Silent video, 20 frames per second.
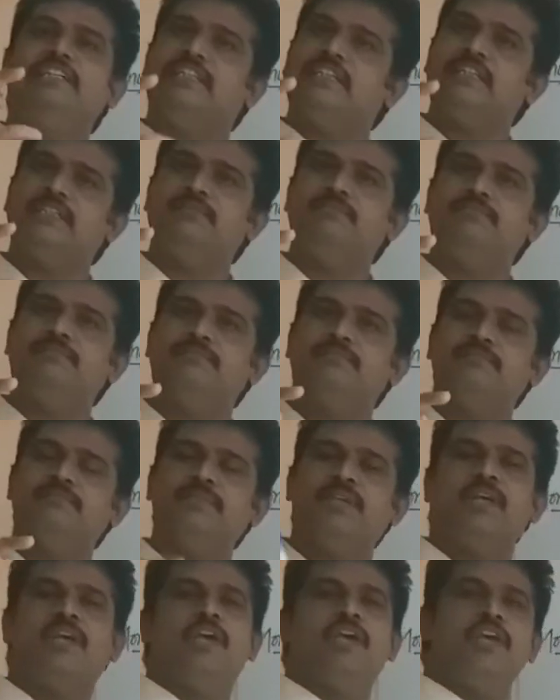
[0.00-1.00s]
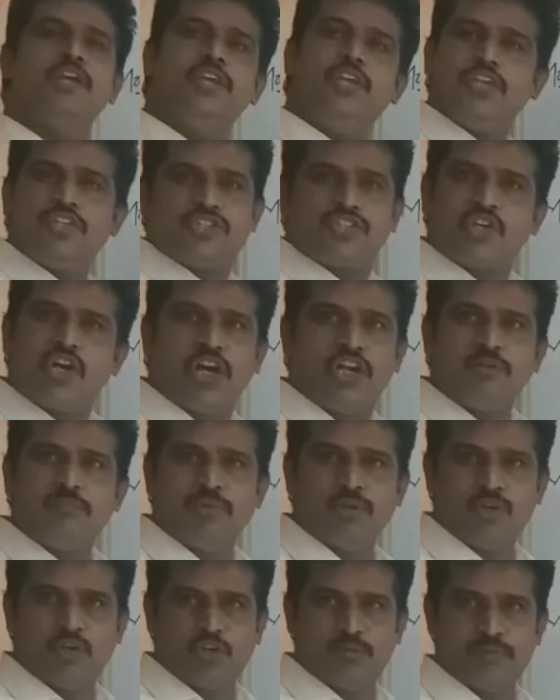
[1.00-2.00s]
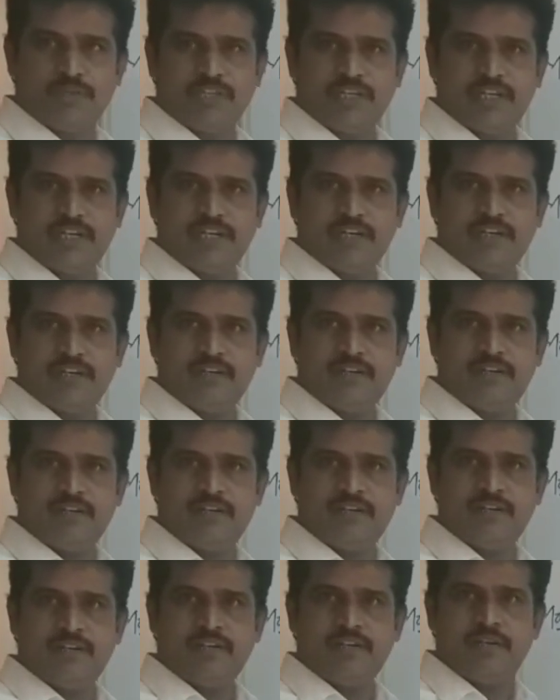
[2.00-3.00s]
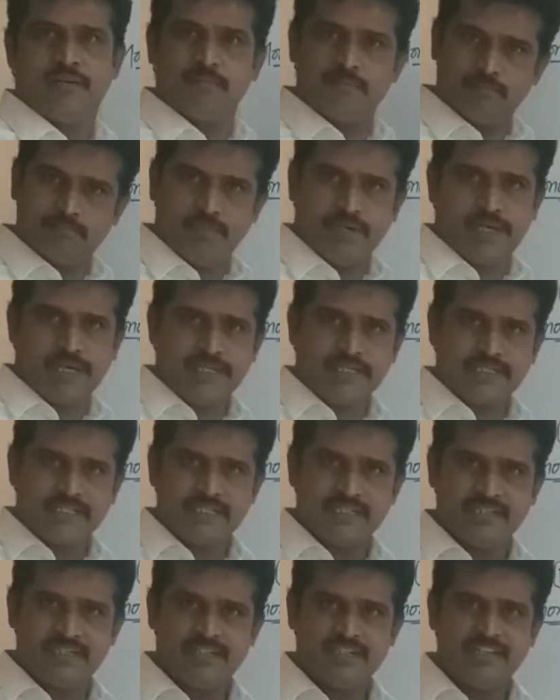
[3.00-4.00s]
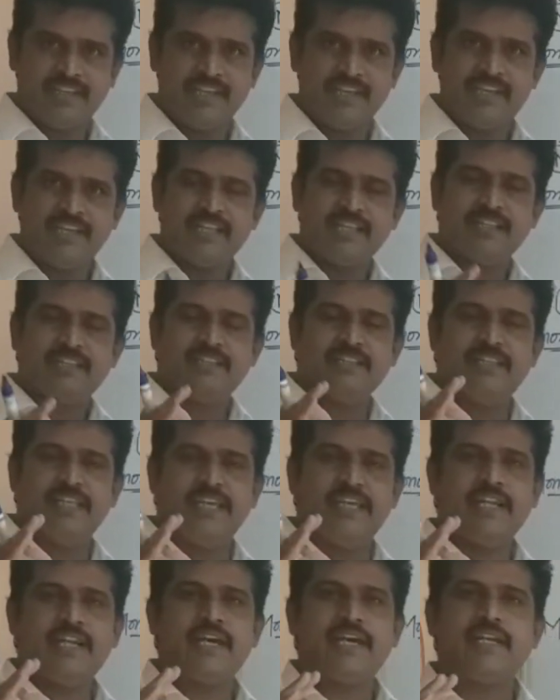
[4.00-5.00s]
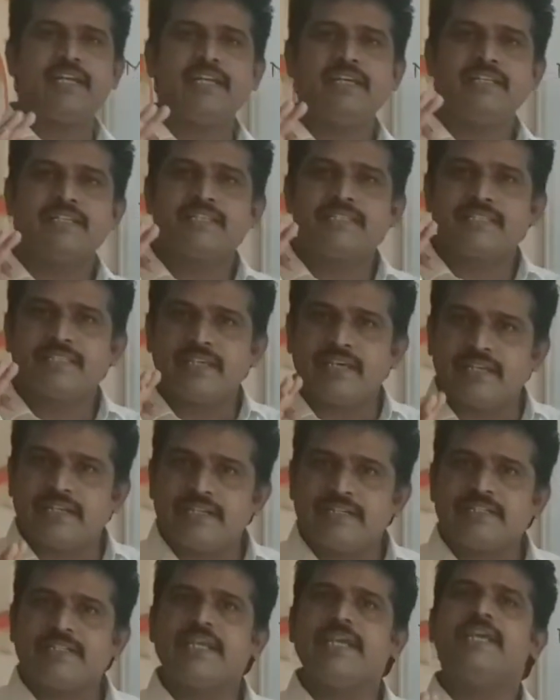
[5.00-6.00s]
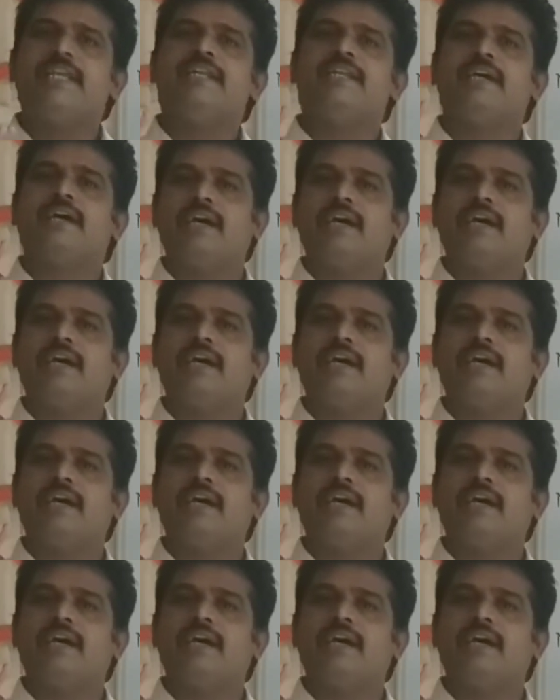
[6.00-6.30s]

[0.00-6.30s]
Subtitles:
term is called monomial. But there are certain